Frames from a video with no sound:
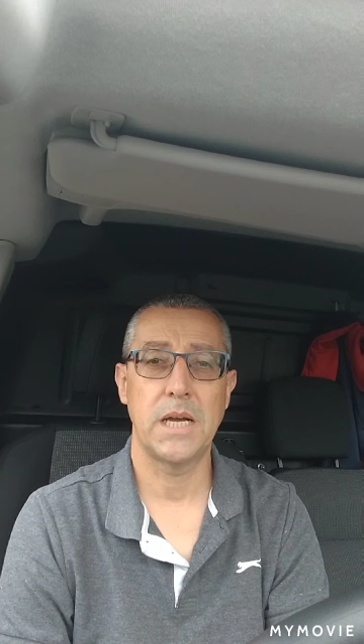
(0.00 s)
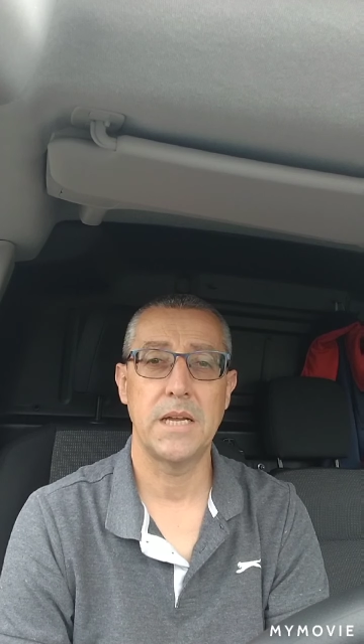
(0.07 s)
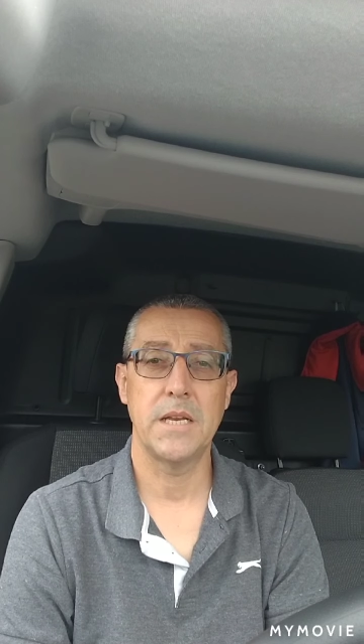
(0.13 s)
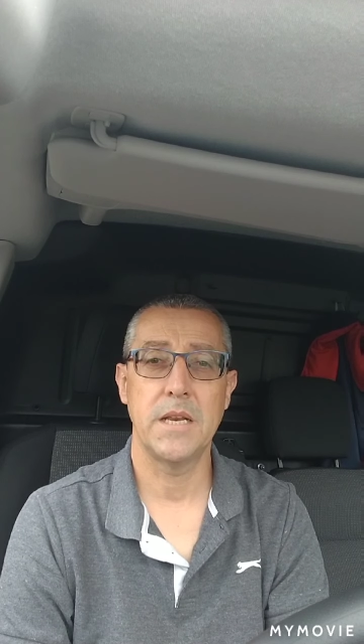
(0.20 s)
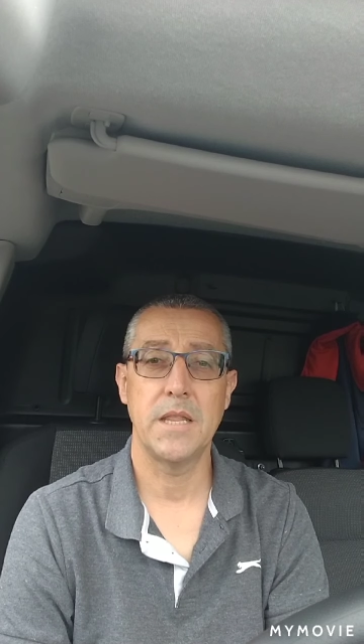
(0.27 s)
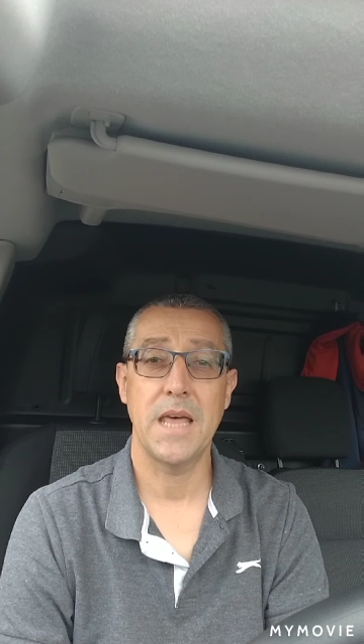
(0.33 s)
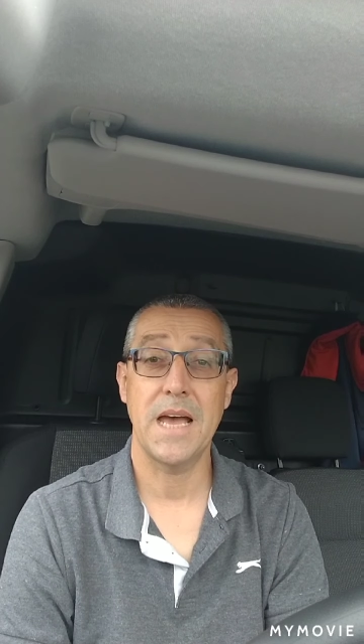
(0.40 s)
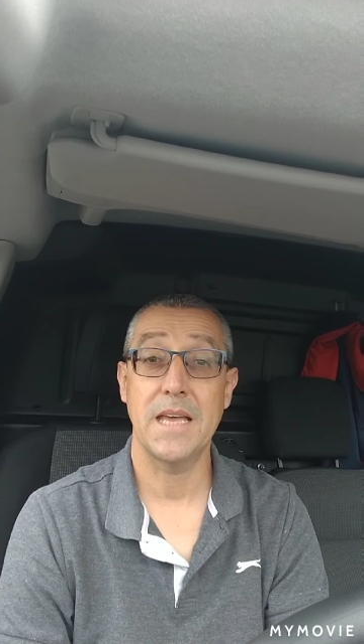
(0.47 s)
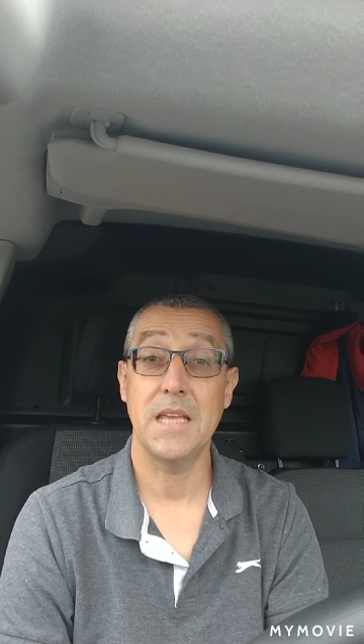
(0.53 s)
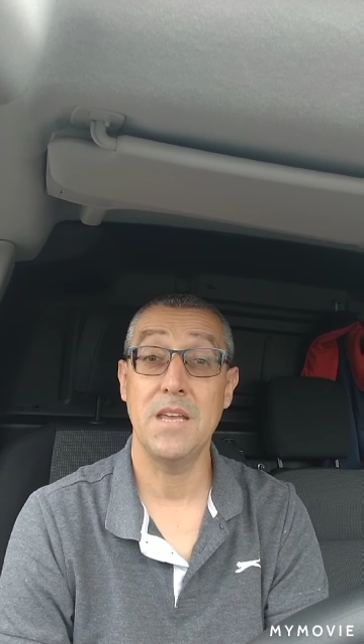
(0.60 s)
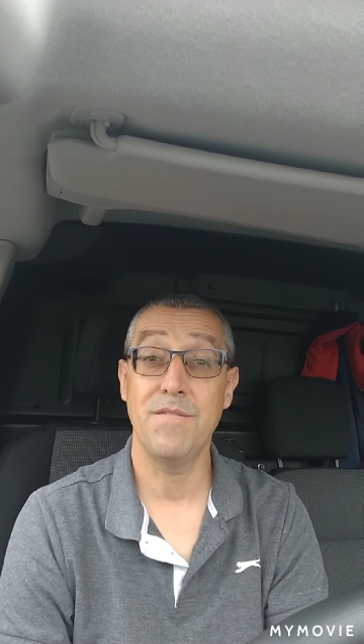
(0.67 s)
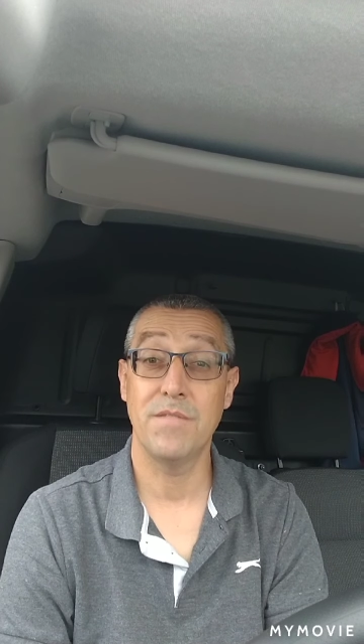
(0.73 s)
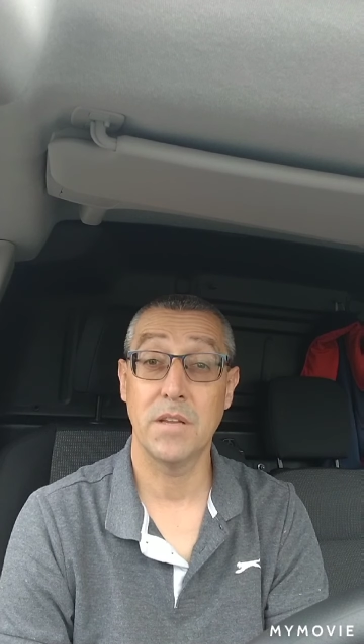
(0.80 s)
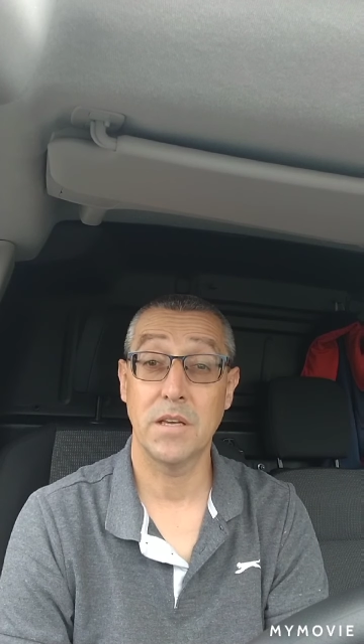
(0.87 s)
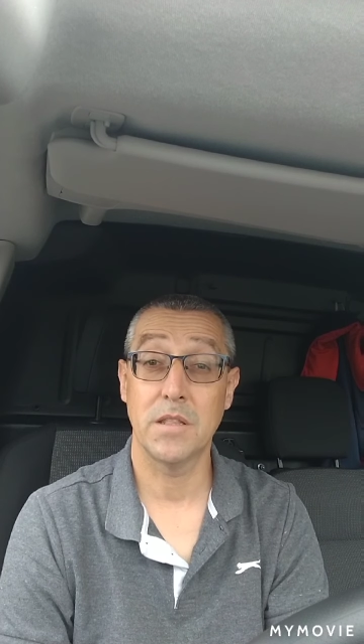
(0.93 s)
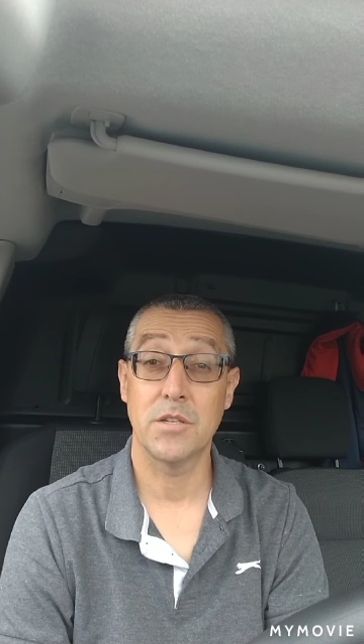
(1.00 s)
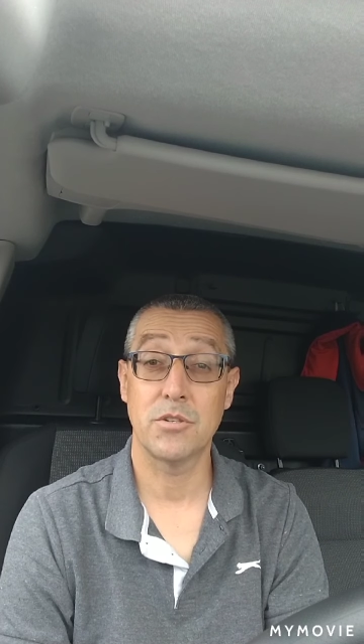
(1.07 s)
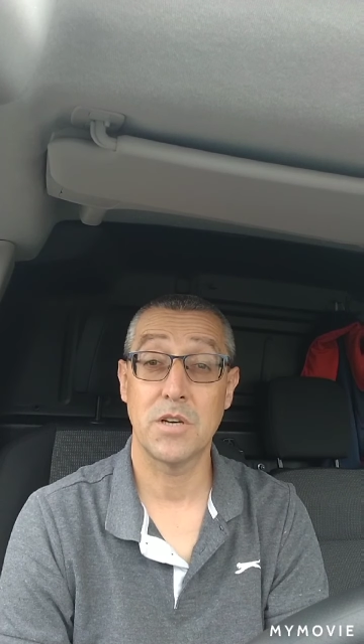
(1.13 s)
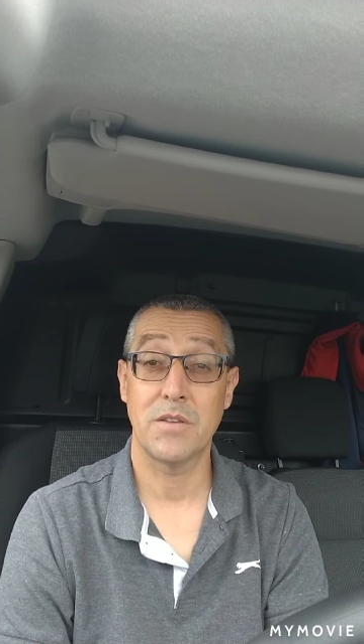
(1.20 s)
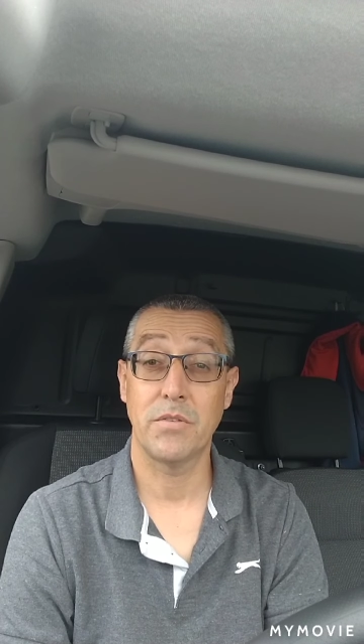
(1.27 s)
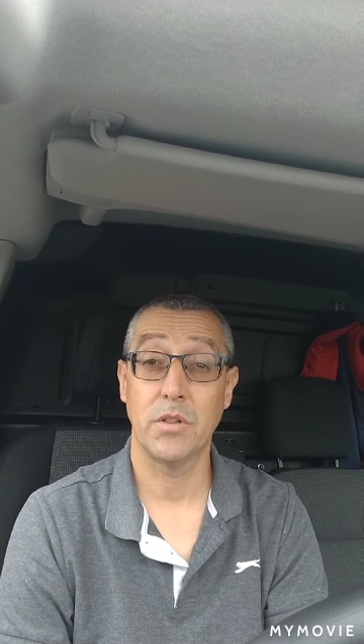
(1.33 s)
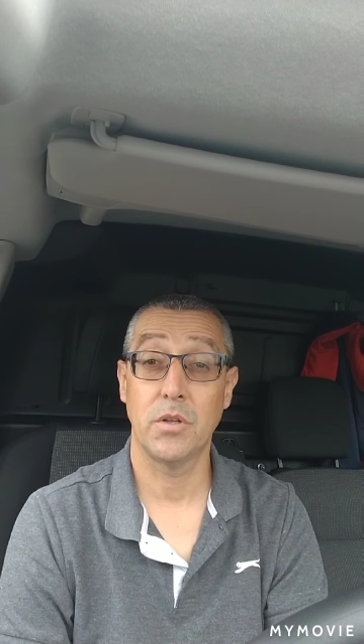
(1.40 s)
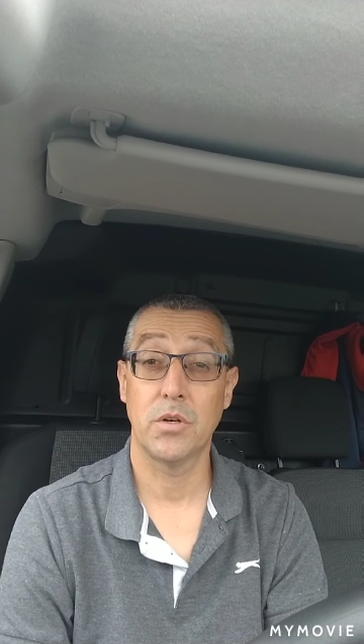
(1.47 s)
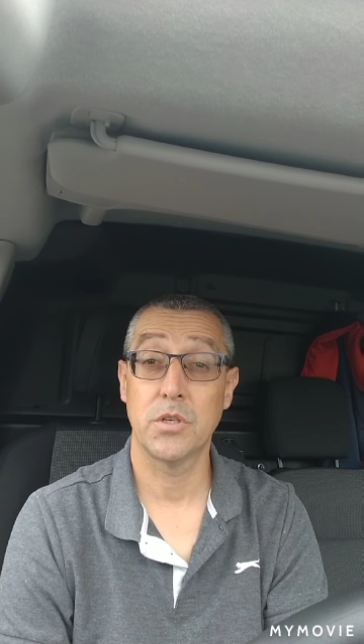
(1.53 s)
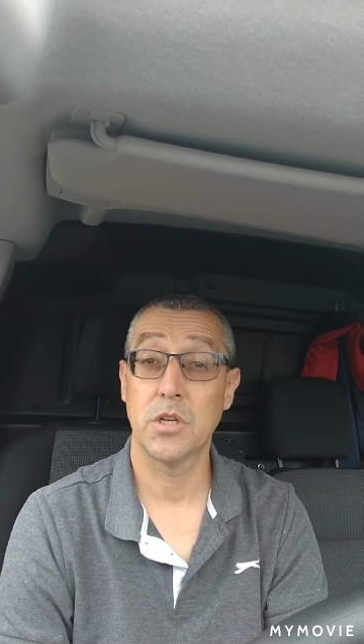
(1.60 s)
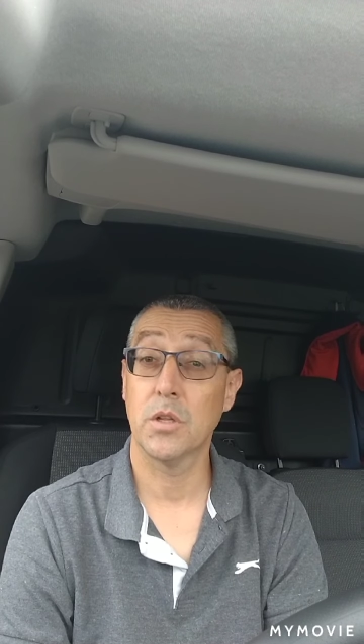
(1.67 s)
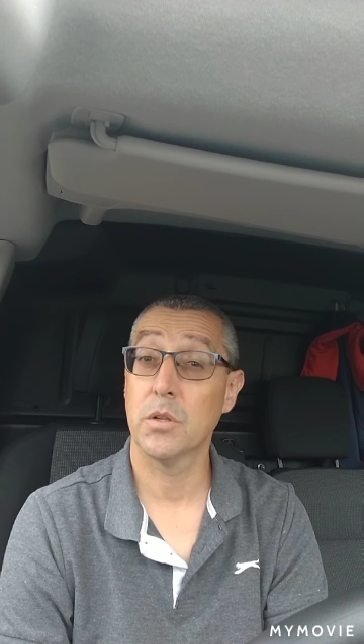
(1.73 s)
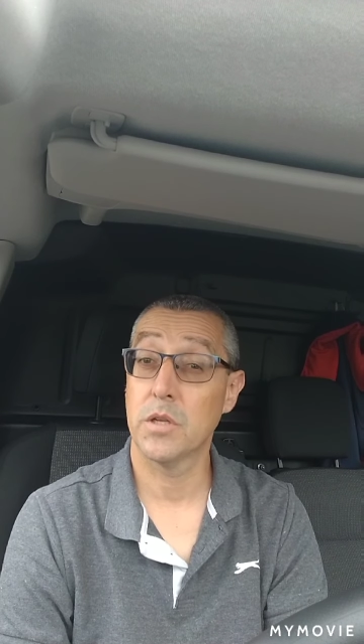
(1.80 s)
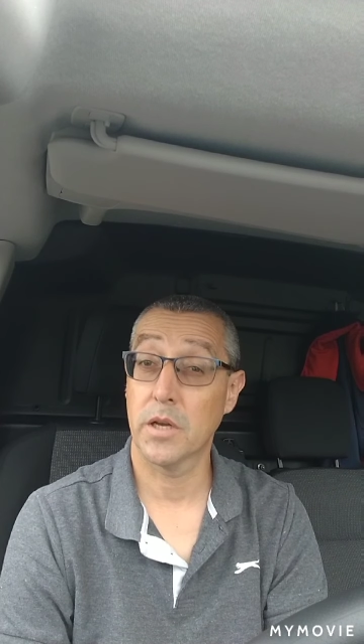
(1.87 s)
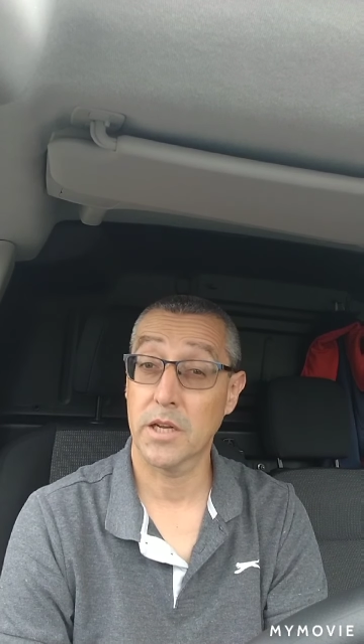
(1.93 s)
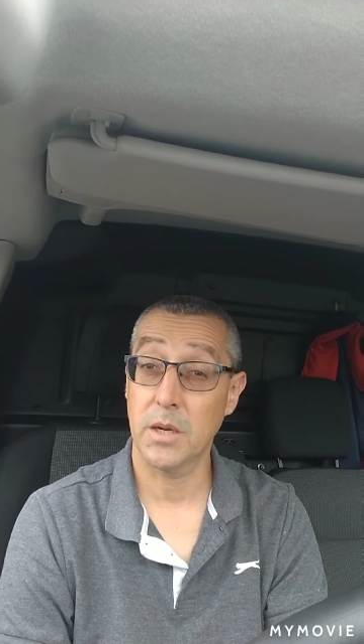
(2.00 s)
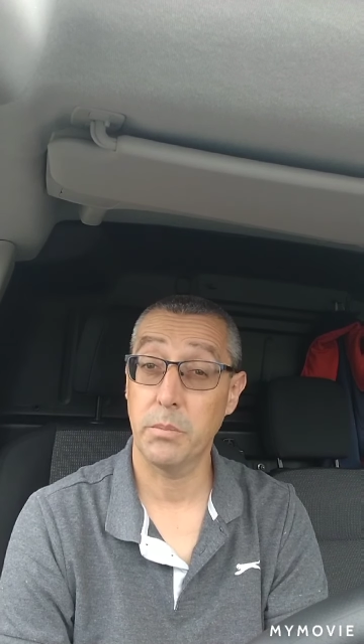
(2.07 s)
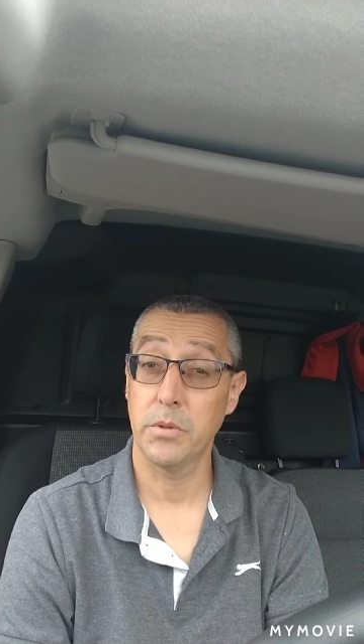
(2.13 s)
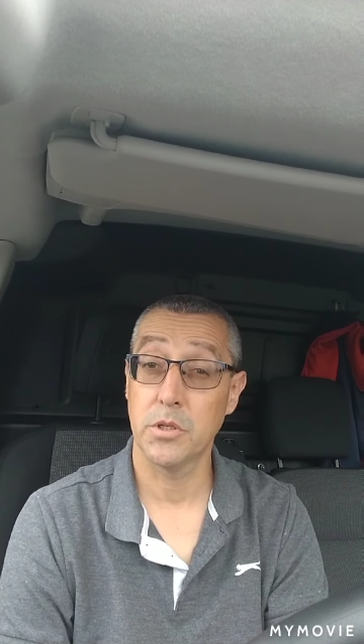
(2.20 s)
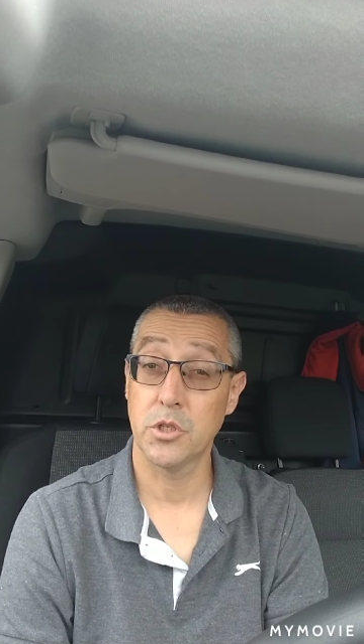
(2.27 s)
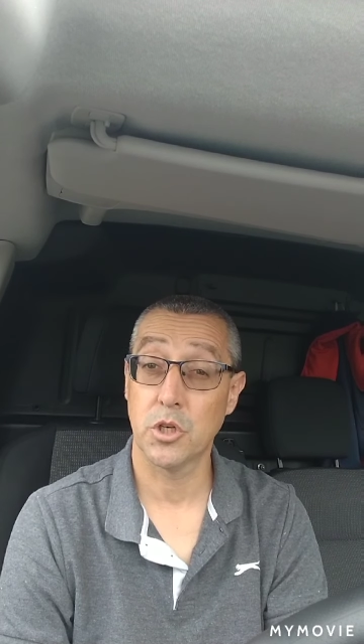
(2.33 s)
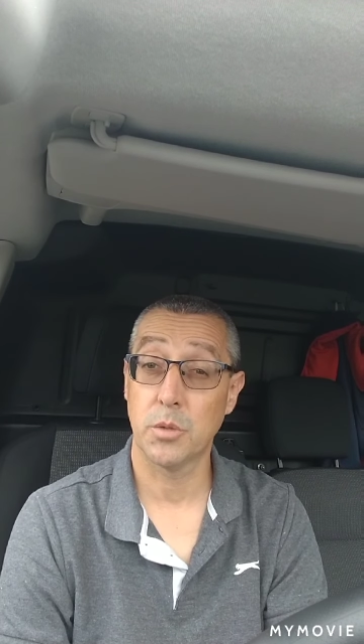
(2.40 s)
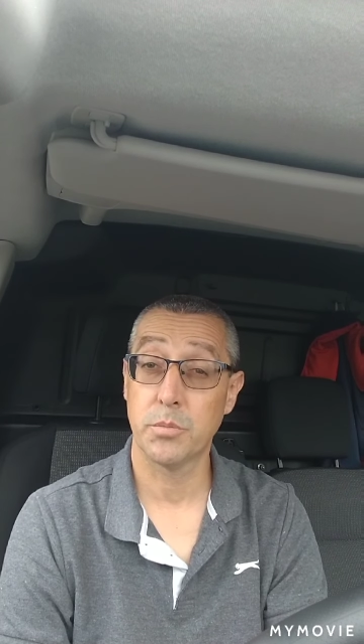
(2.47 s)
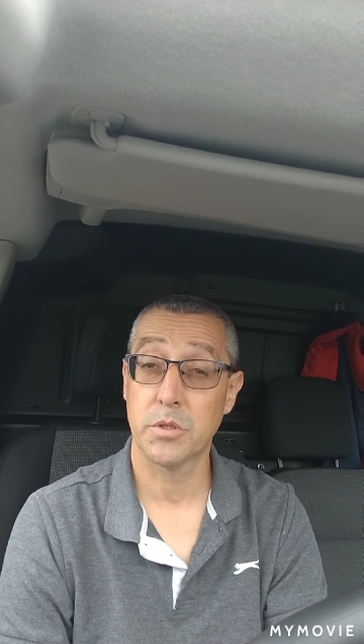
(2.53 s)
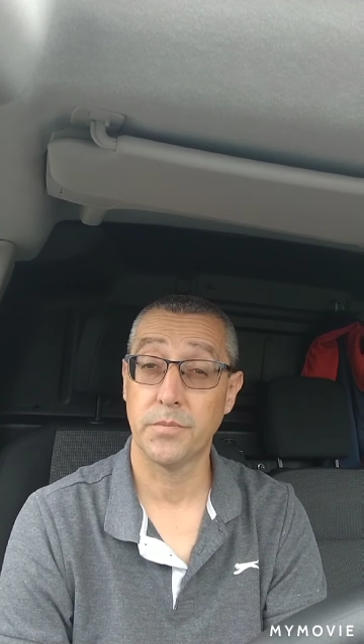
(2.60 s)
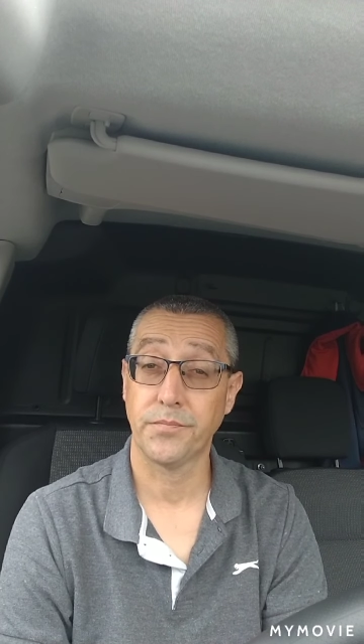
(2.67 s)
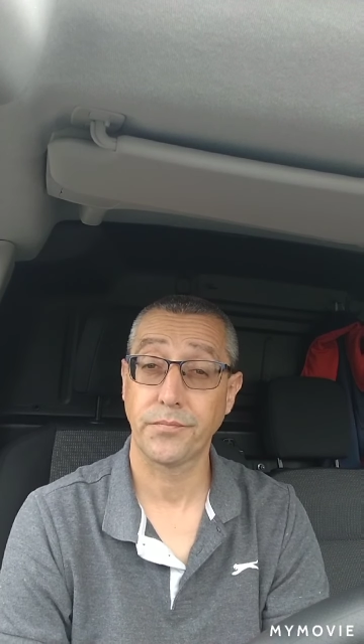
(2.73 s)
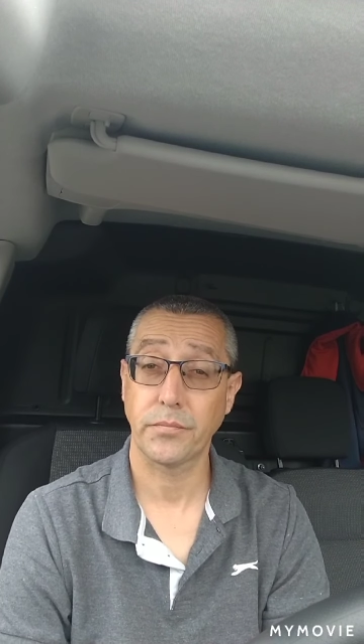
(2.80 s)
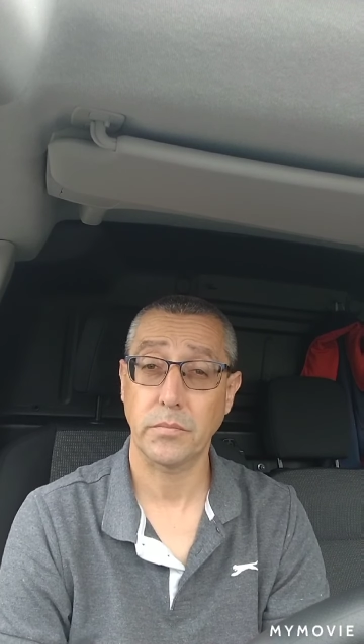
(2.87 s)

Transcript: and that evening in the travel lodge, I looked at a couple of jobs,